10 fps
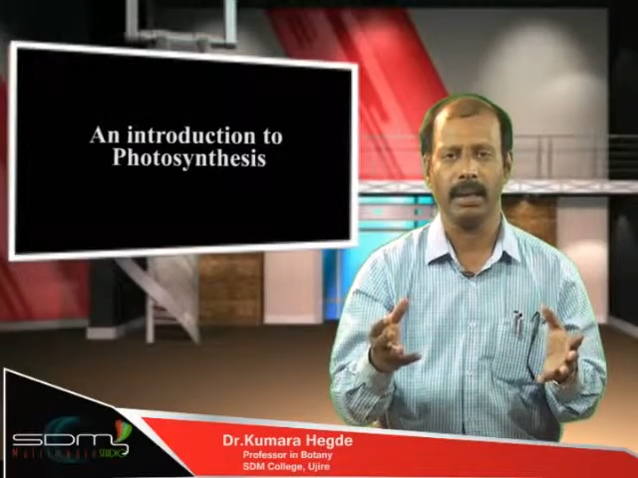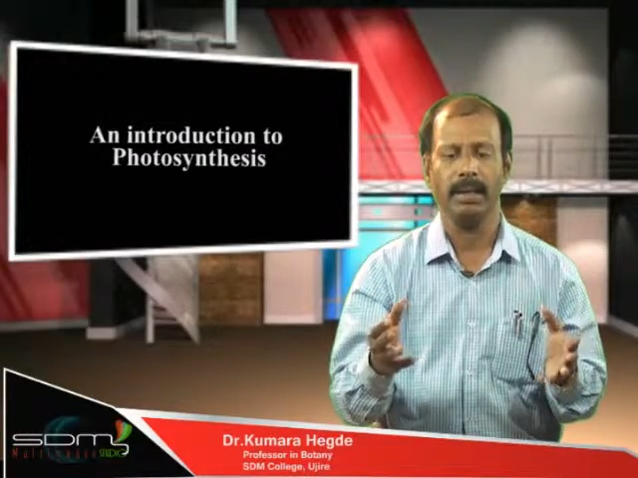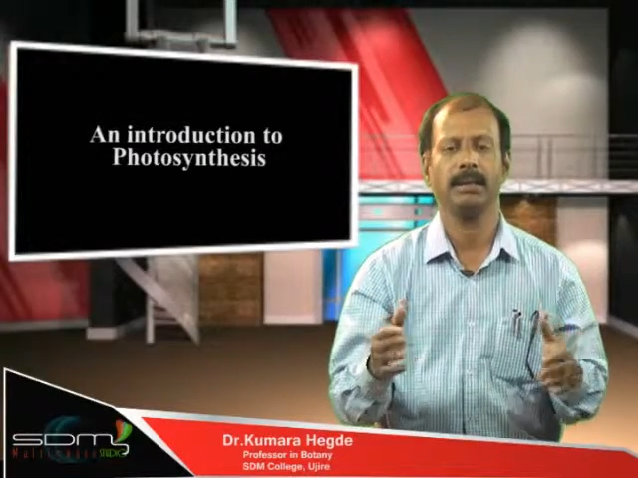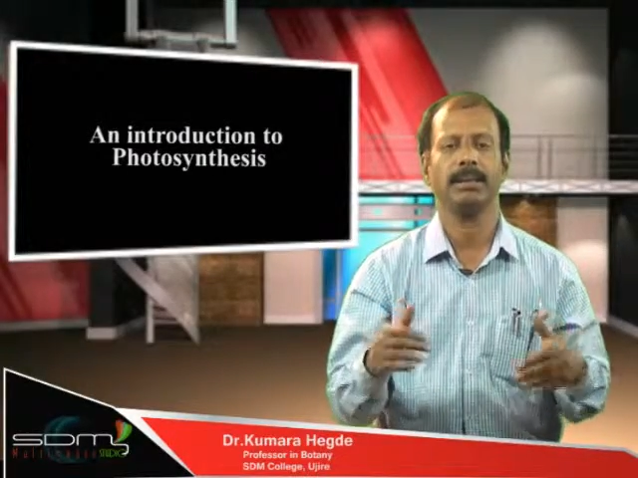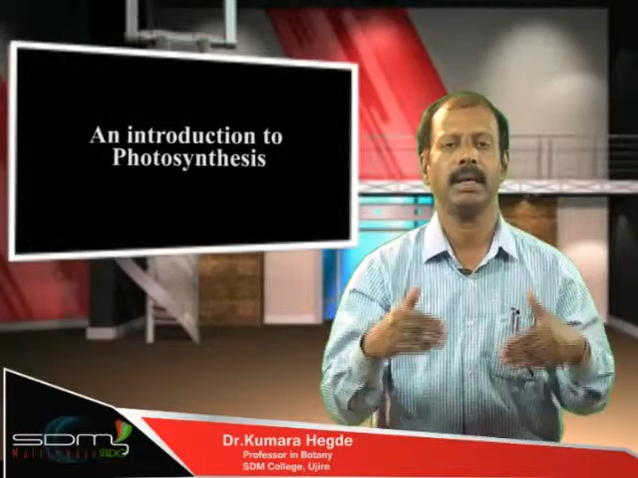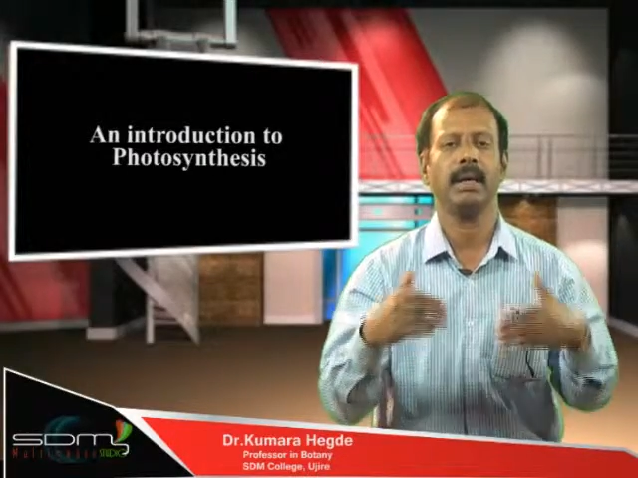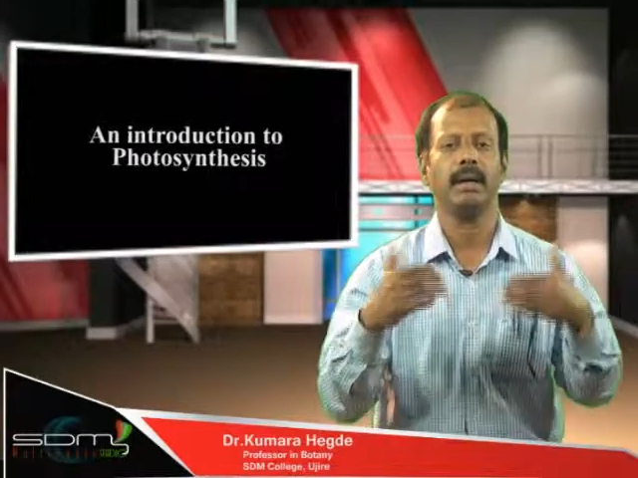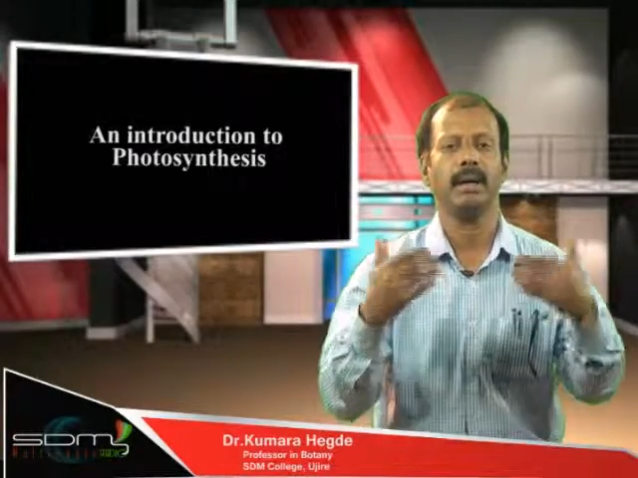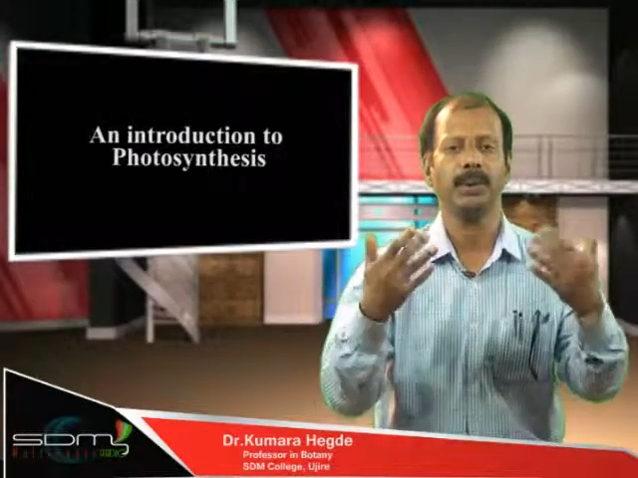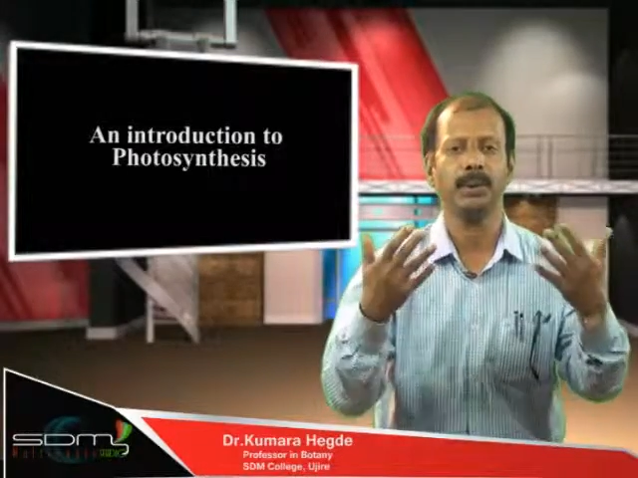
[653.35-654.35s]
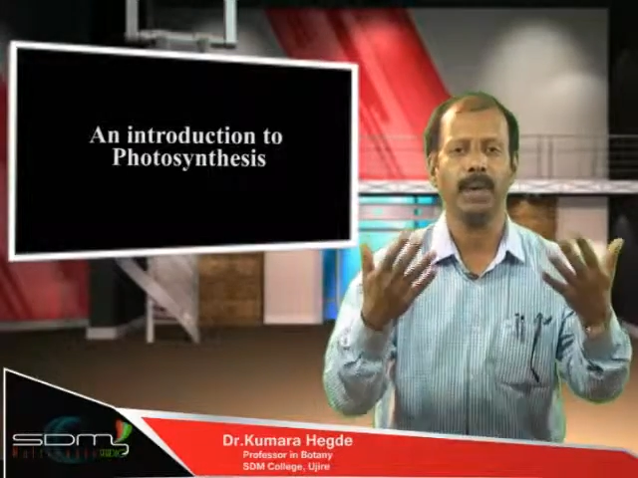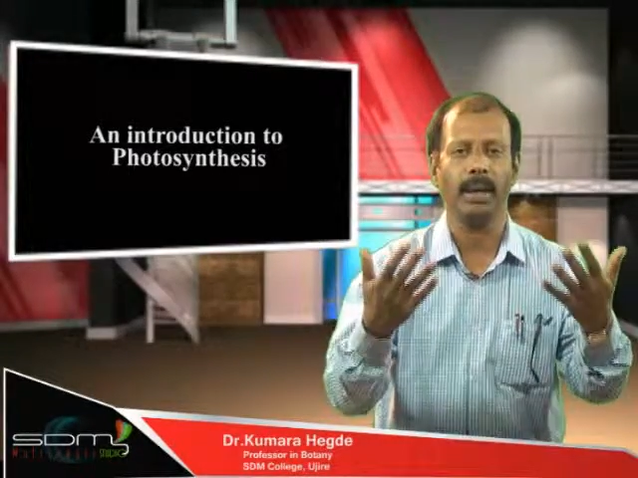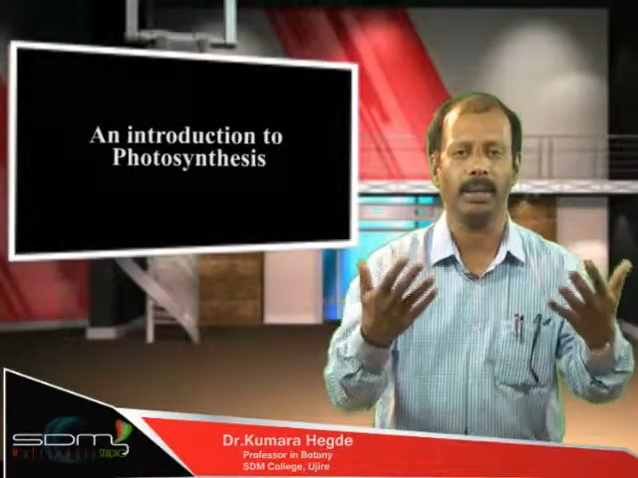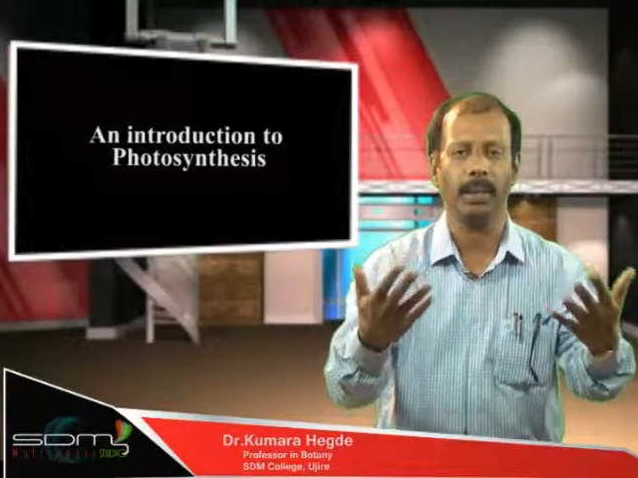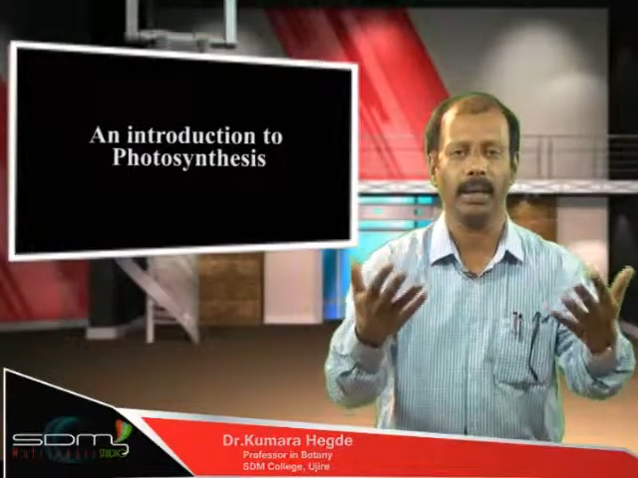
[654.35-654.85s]
Hence, we can also
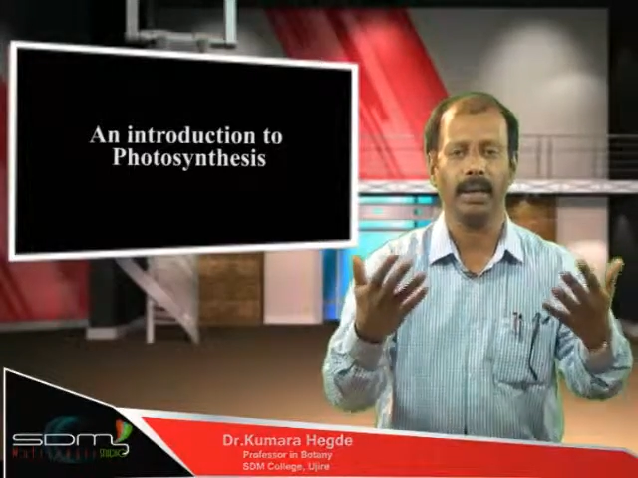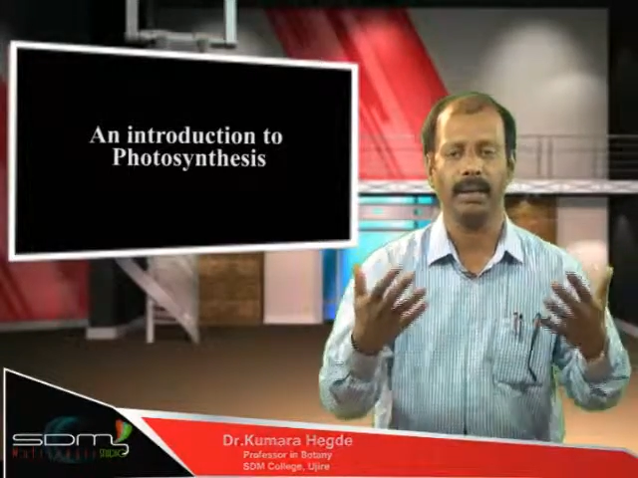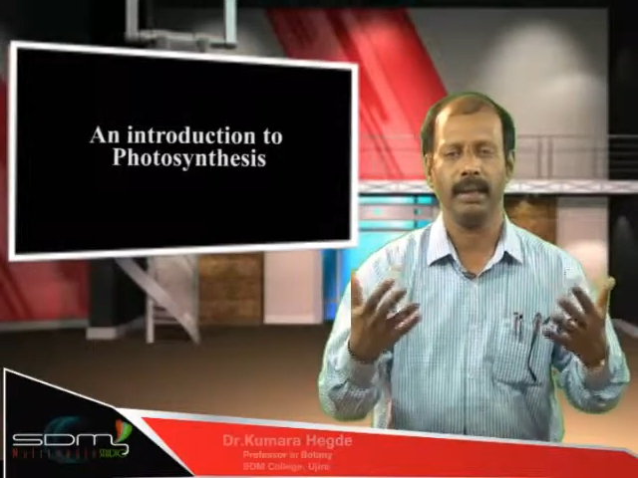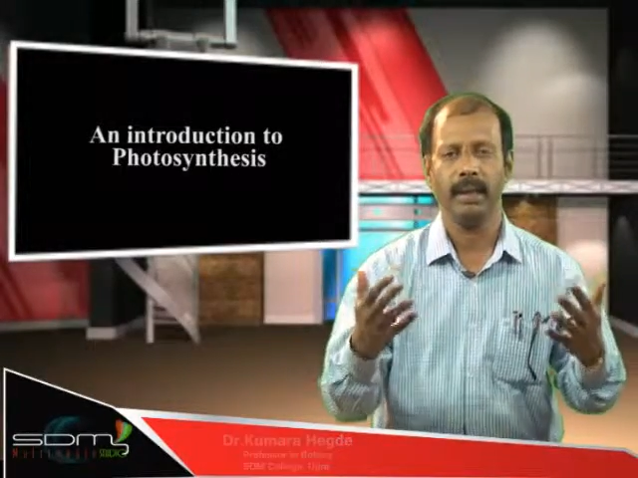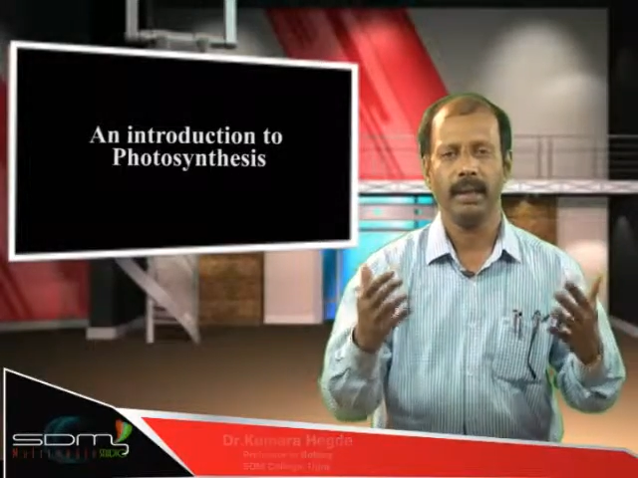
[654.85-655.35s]
apply